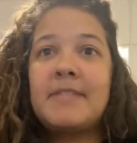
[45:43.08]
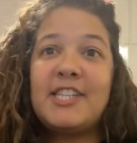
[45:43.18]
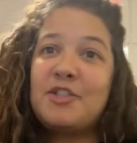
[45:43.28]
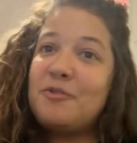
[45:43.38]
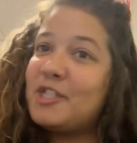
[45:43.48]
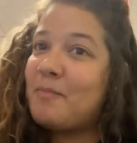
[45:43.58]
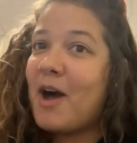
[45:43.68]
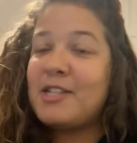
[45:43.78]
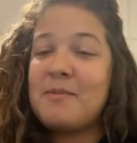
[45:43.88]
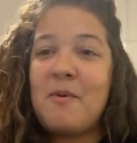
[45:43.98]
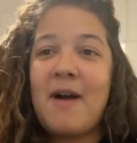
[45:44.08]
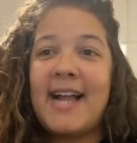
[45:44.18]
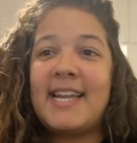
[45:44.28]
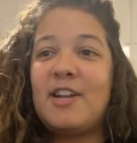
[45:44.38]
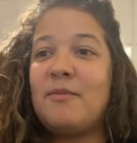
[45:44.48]
as soon as possible.
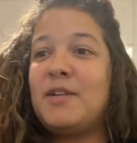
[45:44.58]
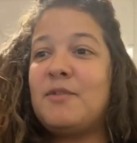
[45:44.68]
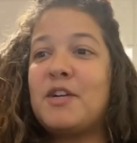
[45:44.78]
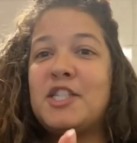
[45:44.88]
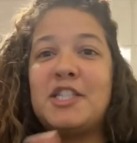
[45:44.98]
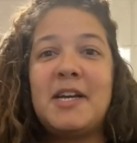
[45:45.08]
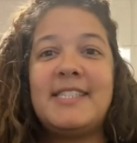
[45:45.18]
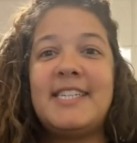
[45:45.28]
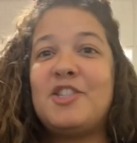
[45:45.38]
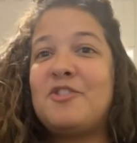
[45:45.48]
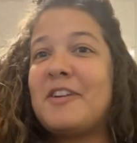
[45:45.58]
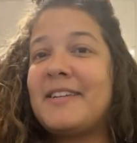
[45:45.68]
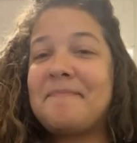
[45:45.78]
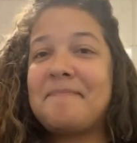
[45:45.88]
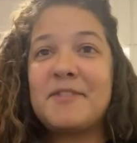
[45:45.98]
I can only rush a
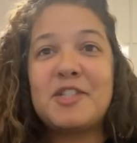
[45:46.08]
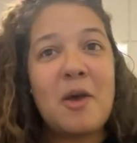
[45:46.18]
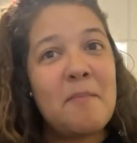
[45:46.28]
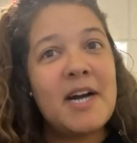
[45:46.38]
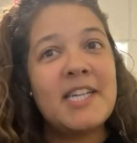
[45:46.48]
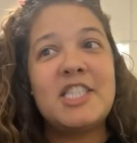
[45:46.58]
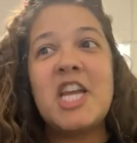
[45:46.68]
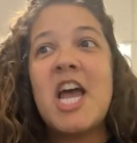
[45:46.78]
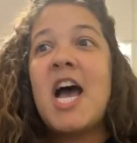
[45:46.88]
district so much.